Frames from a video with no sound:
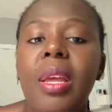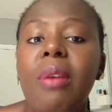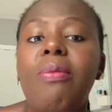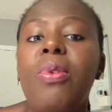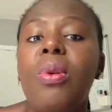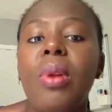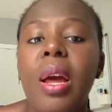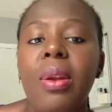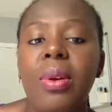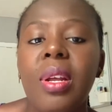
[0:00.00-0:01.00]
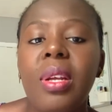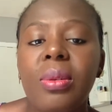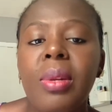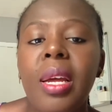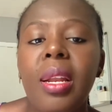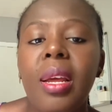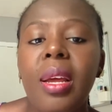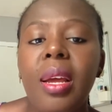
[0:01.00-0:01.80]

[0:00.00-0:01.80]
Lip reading: He followed another student